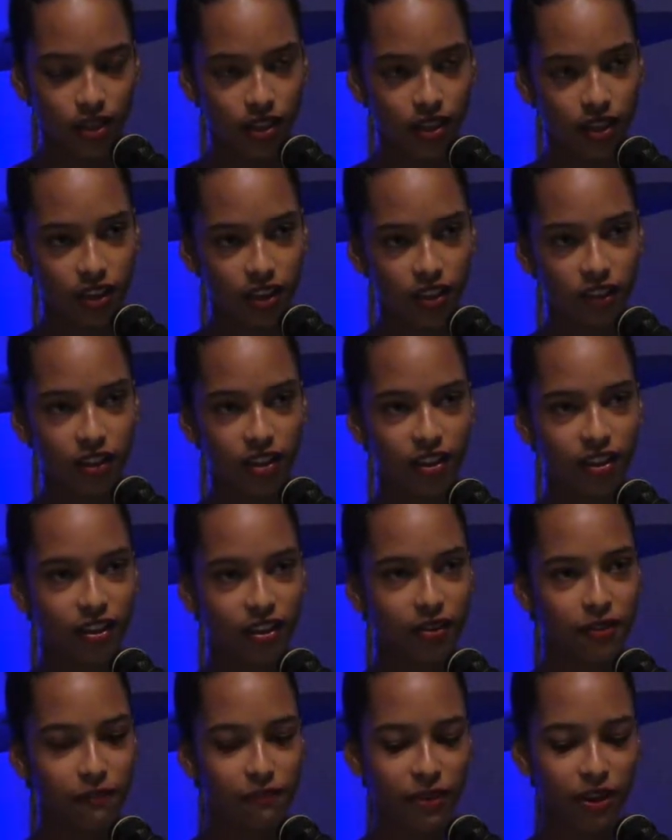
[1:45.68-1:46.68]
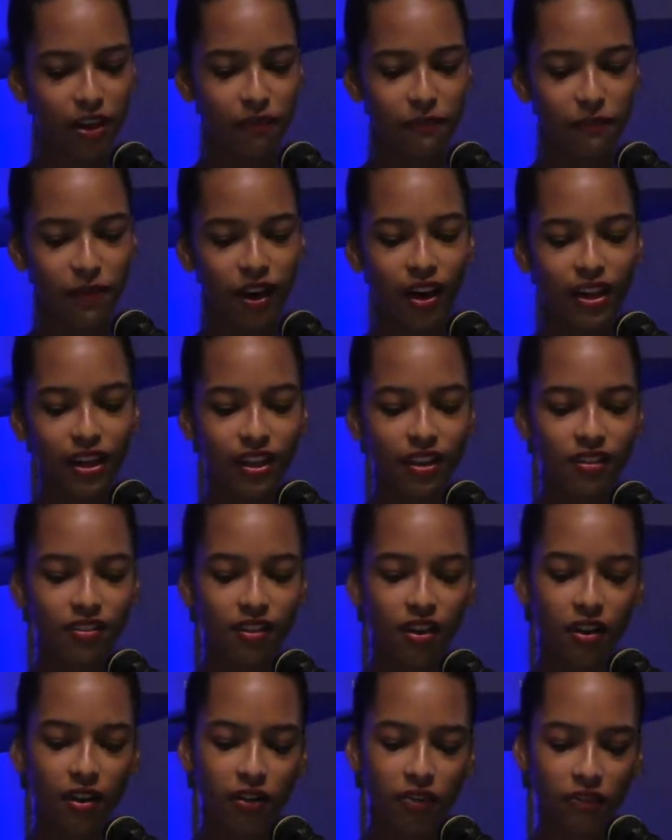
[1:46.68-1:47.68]
Here, brown
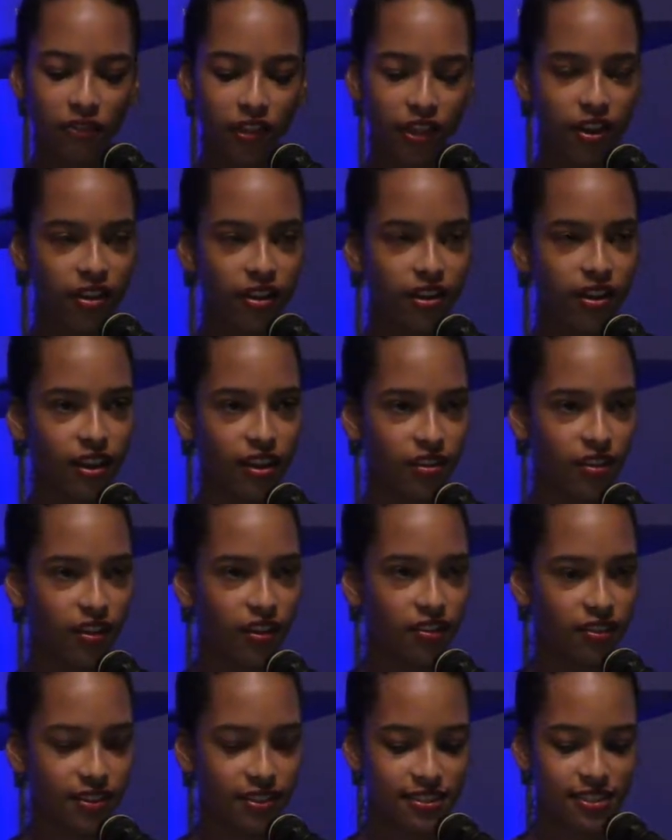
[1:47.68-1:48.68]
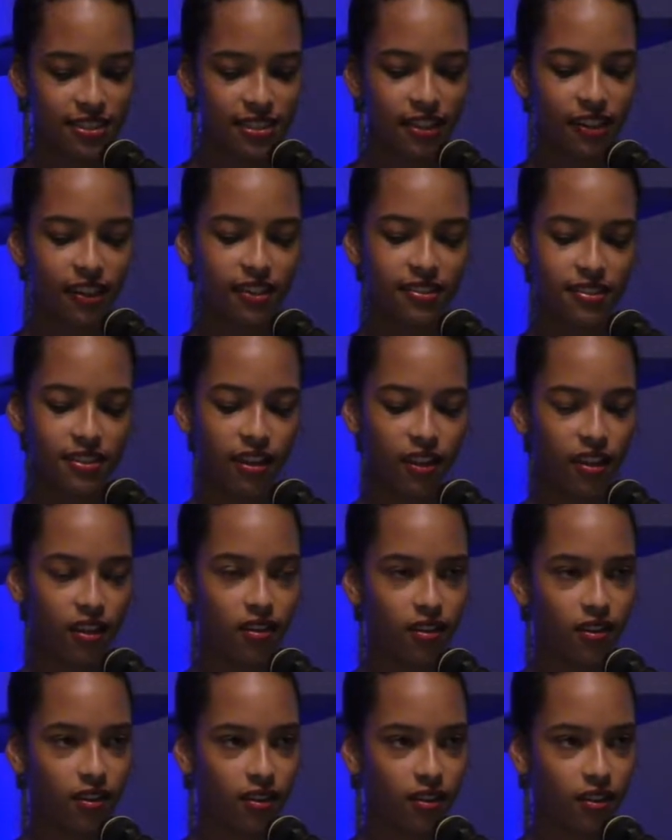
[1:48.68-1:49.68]
bodies are a flare gun on the stillest night.
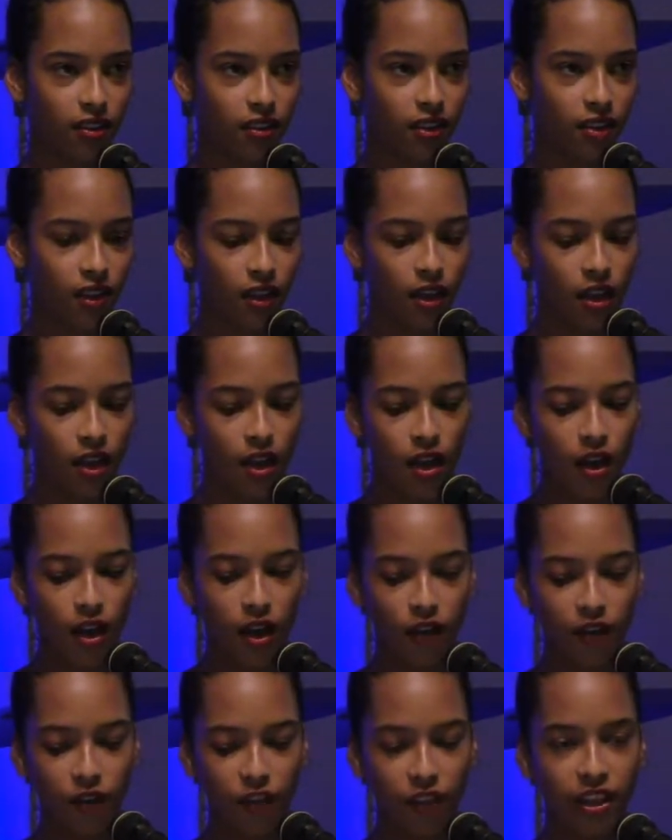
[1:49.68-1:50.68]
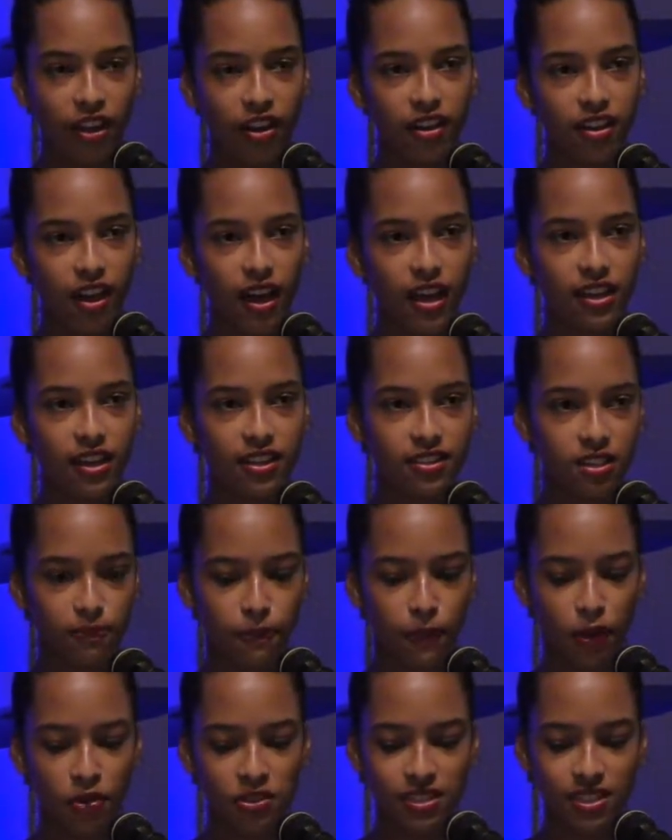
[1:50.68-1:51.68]
A flare gun is
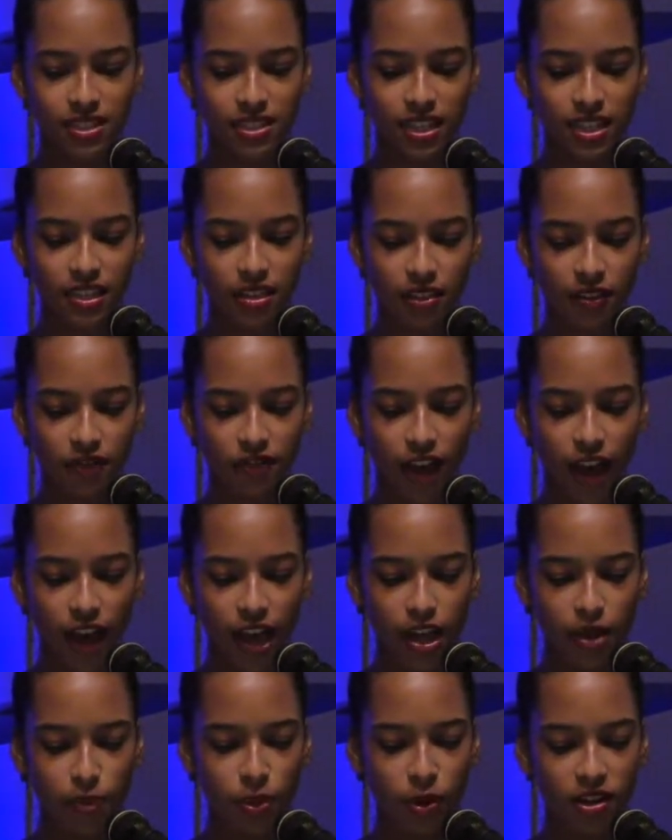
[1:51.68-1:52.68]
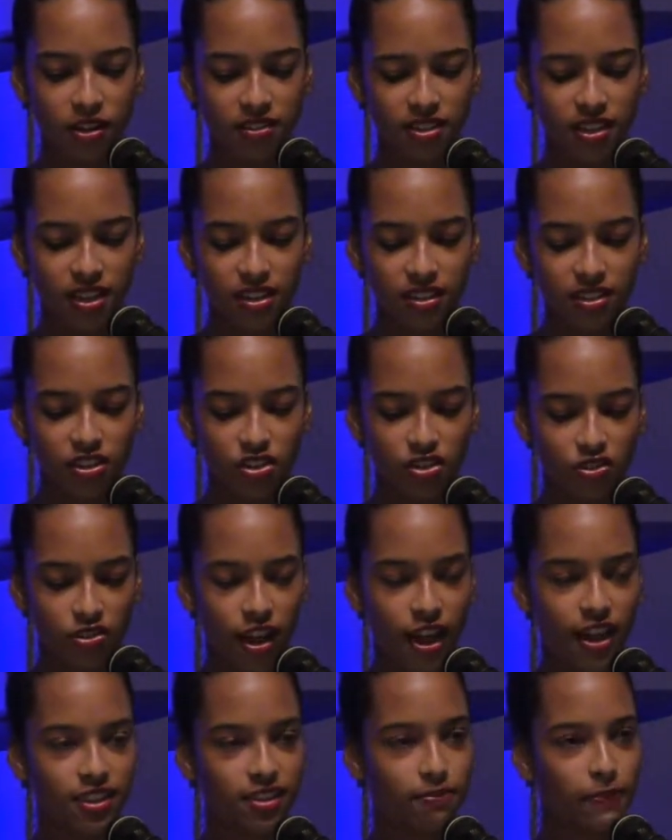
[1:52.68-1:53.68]
supposed to signify a person in
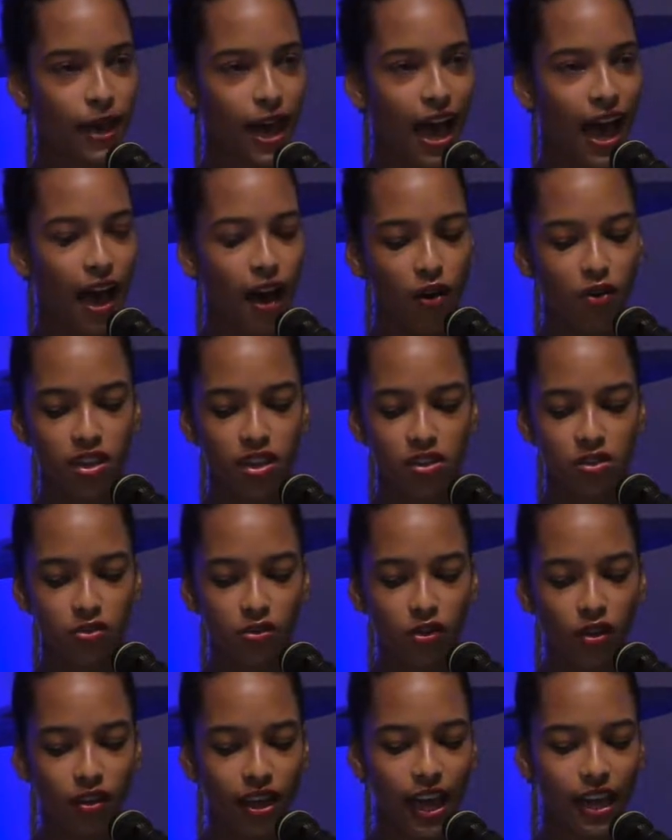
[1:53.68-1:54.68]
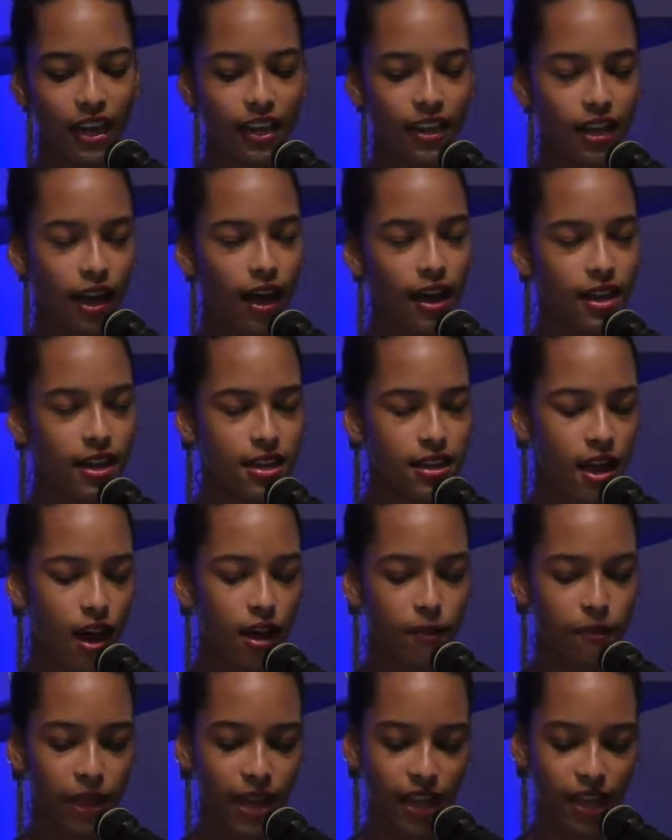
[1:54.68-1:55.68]
distress, but how can you look at a gun and
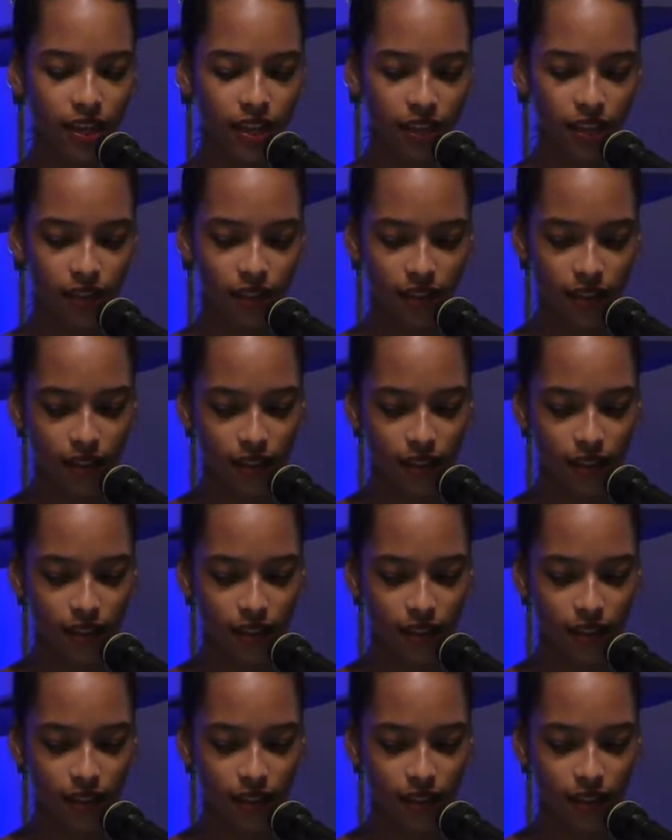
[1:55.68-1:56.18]
not panic?